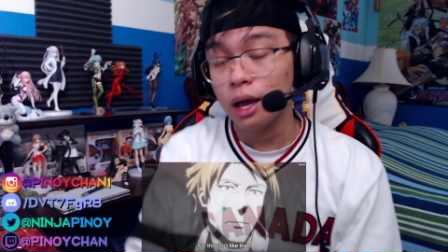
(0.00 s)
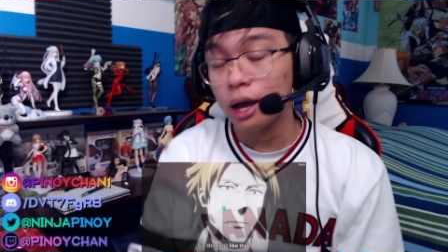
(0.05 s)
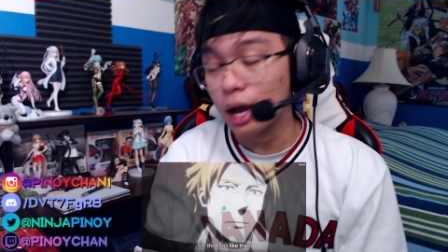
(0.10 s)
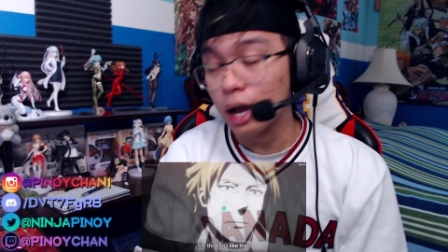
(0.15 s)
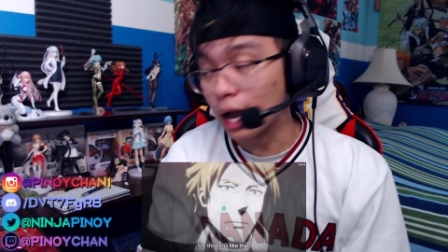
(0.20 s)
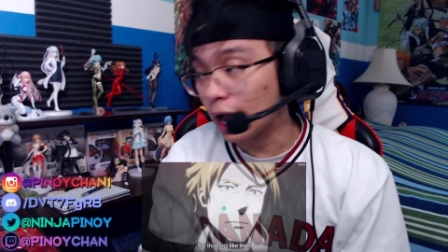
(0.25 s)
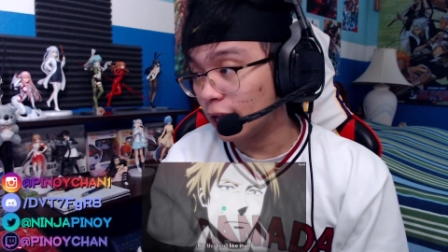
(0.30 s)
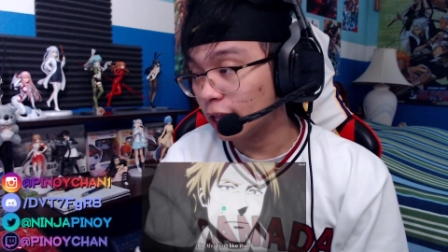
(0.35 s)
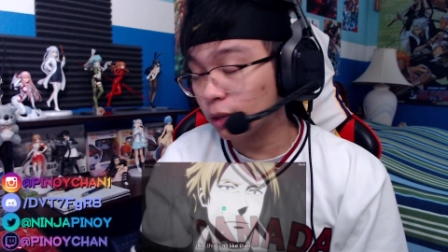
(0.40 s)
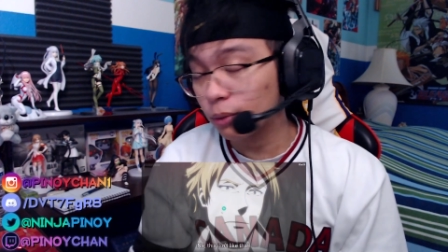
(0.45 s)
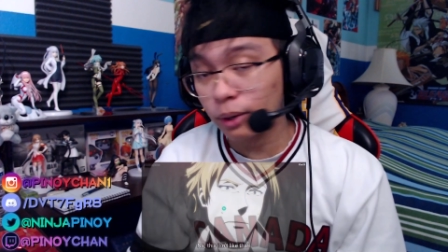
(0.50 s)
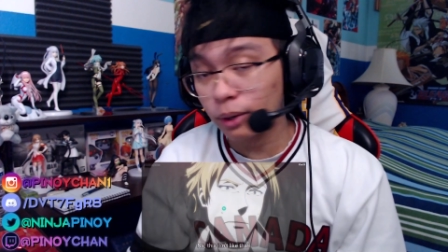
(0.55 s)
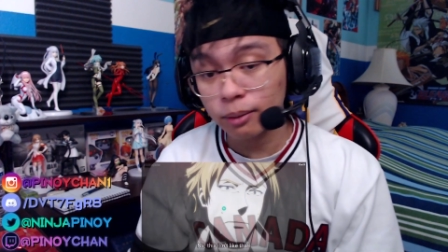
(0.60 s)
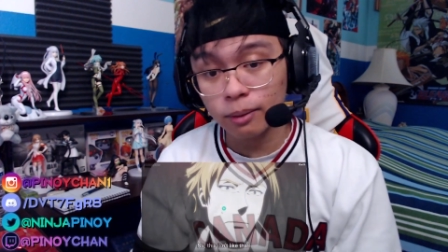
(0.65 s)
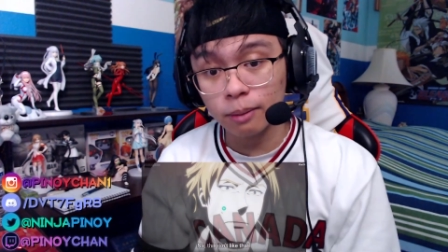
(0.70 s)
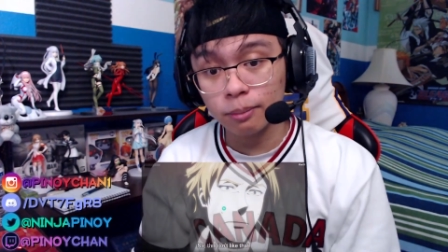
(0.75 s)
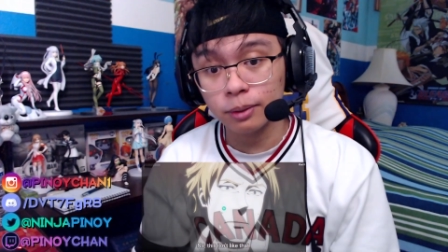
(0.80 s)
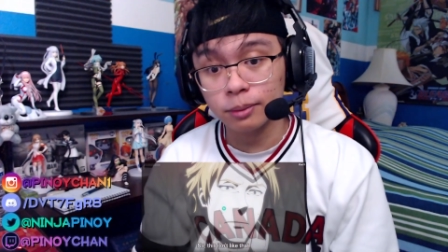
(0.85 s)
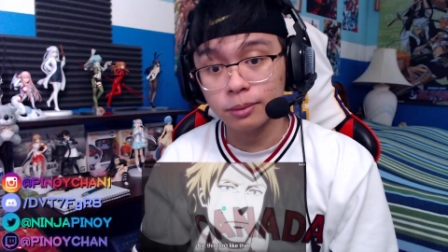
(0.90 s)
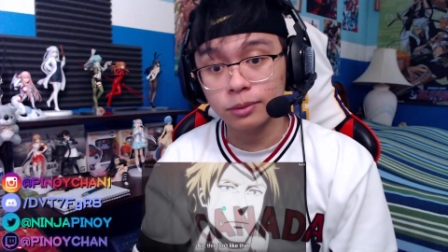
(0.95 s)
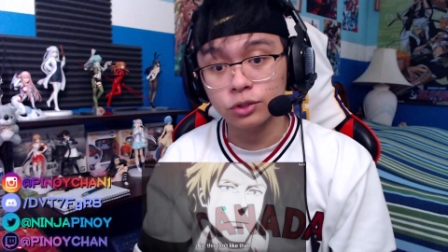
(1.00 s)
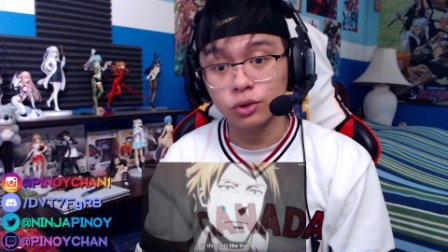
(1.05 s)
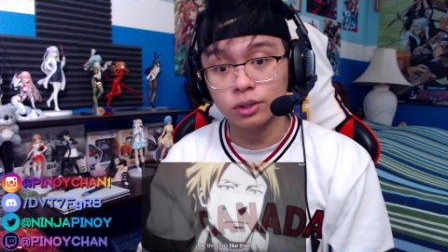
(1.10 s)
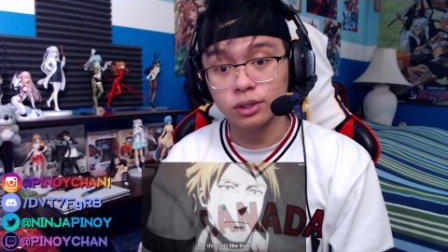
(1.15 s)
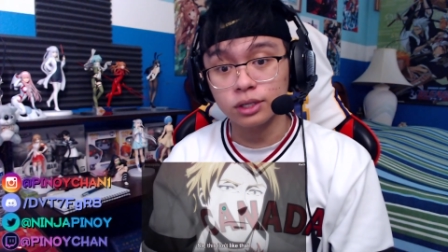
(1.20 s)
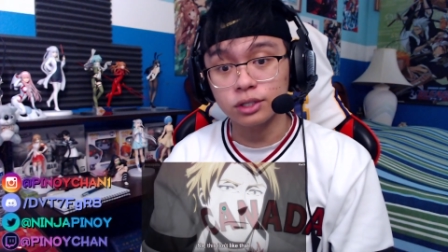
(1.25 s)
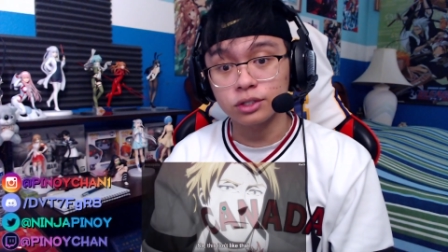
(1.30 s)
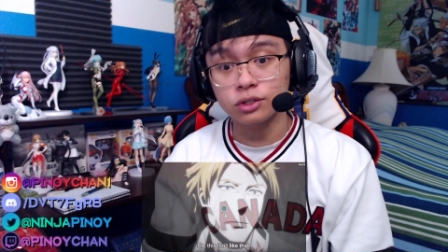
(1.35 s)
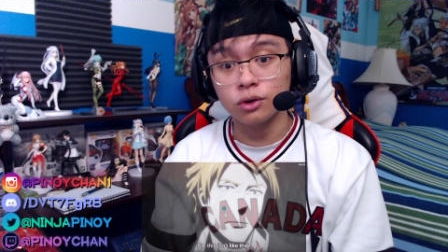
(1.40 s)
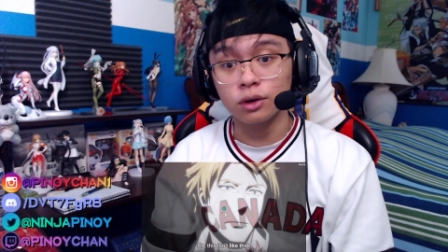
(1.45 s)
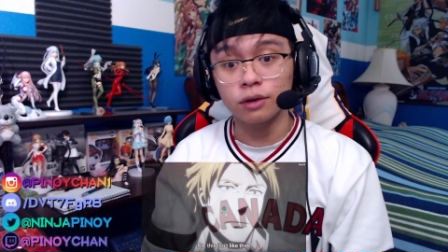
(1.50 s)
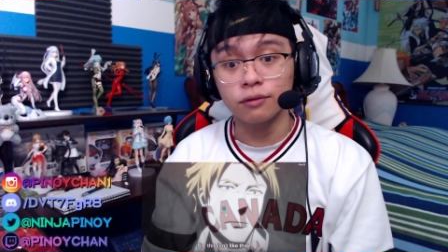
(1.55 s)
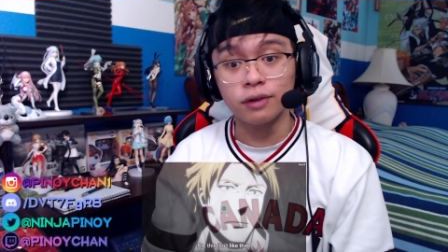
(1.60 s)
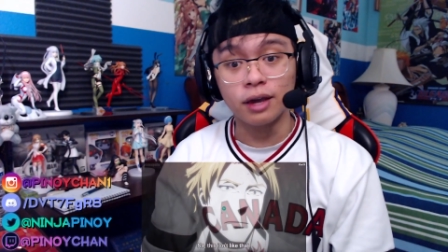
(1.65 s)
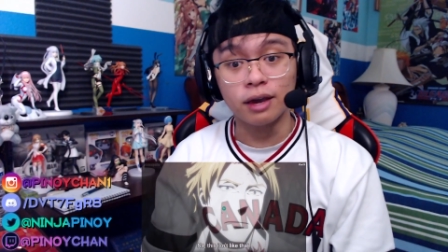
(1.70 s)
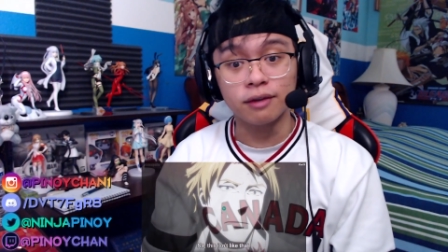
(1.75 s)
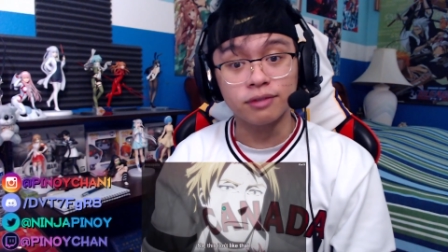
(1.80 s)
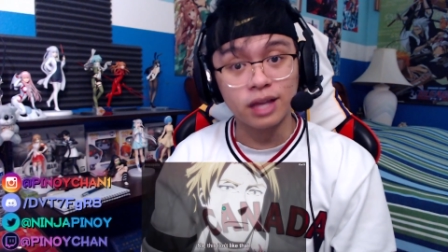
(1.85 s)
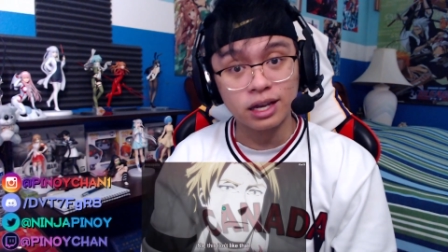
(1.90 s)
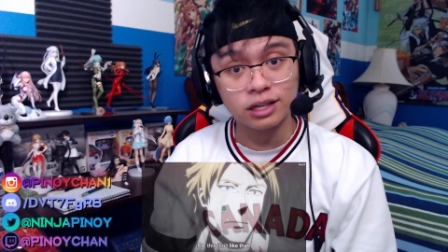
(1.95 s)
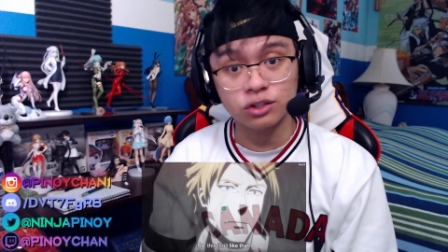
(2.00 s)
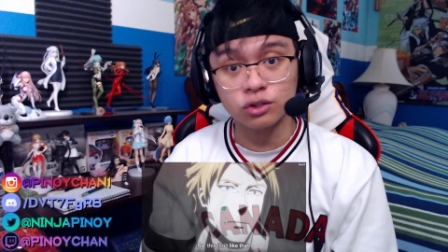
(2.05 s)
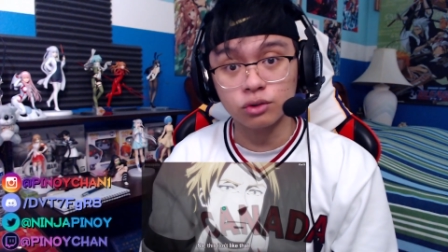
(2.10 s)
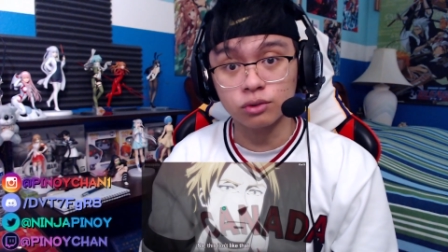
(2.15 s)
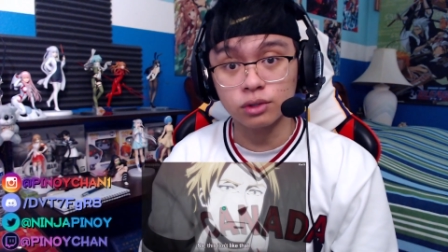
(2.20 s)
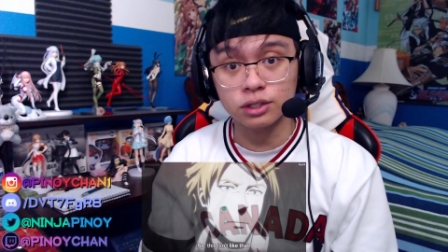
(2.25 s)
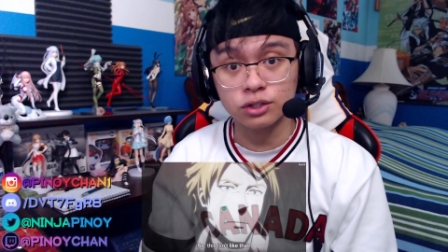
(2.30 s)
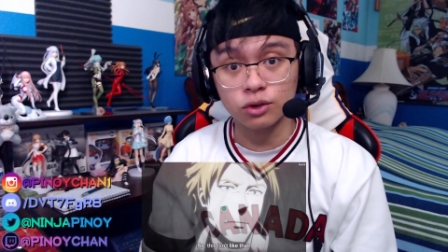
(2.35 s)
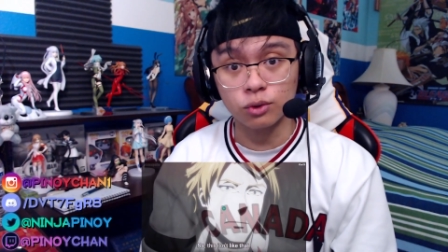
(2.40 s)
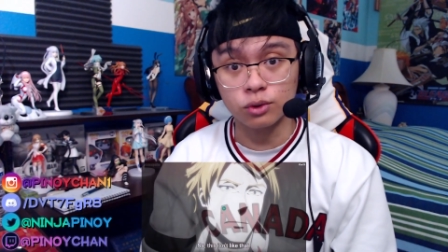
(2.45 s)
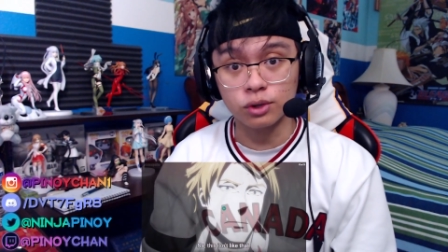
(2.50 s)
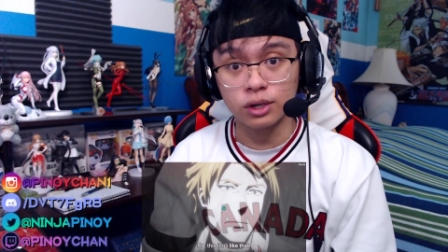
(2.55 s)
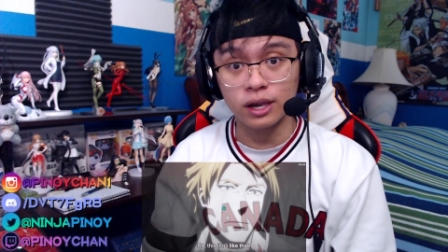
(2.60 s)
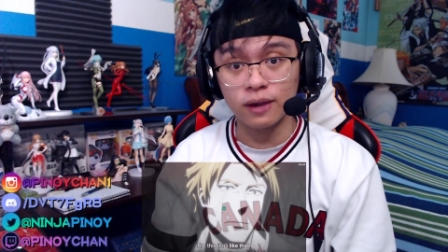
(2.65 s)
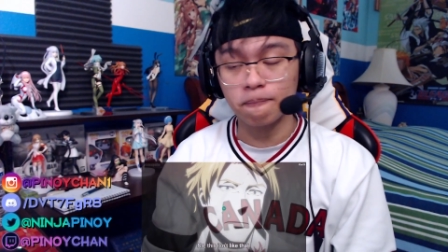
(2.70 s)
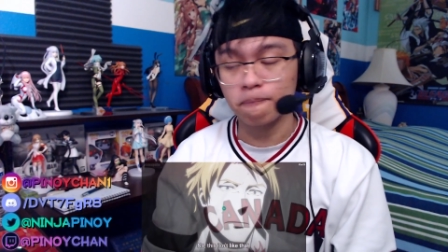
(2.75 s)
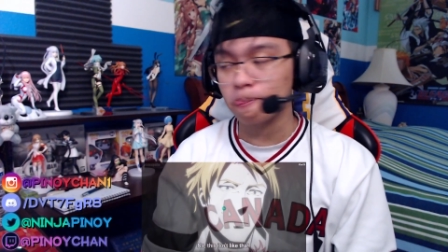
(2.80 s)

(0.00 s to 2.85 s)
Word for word: I highly recommend people join Discord if you have not joined Discord yet.